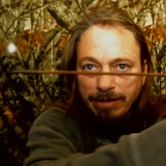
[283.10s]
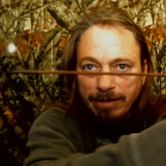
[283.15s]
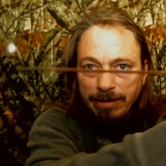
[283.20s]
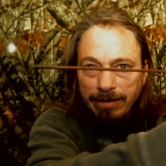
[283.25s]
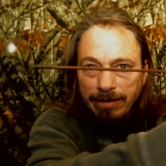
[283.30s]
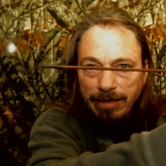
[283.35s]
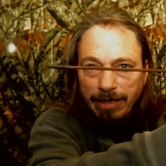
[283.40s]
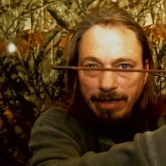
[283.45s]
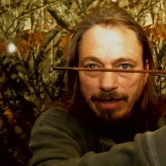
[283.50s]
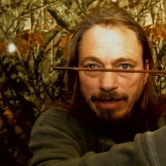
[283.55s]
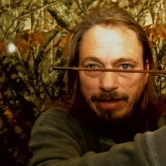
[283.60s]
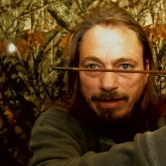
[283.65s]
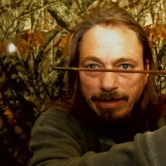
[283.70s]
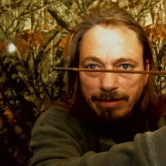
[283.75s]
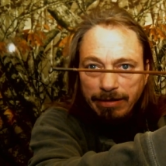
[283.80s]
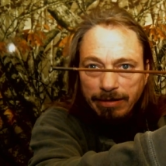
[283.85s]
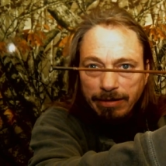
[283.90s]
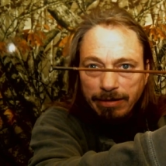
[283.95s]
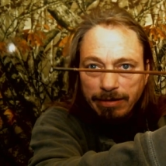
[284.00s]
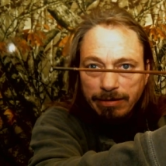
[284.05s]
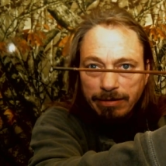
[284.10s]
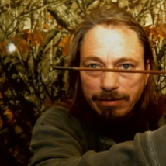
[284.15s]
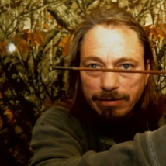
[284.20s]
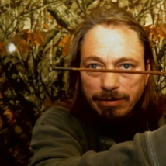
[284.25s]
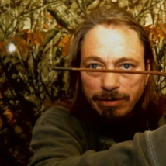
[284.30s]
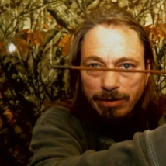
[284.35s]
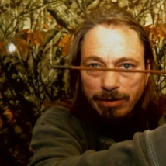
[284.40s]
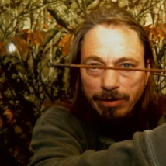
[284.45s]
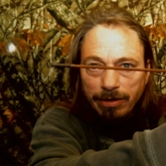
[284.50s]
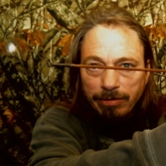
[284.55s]
in the day that
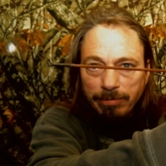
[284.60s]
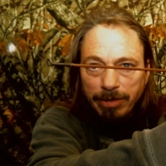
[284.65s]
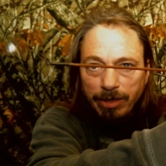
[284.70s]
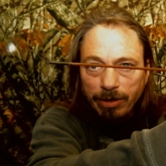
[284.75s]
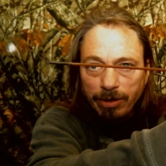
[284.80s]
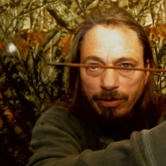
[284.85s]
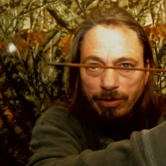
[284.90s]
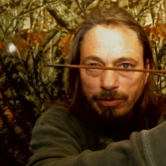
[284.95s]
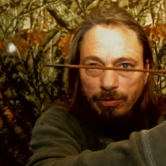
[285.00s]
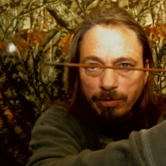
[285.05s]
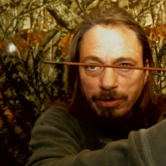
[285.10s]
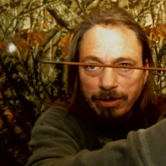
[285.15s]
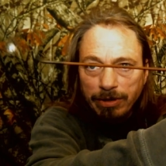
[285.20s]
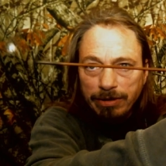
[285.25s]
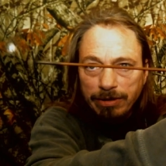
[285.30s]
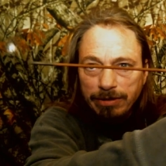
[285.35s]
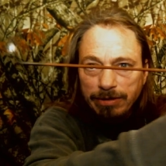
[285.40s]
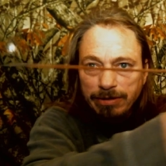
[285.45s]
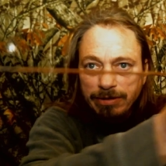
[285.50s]
you know, everybody owned one.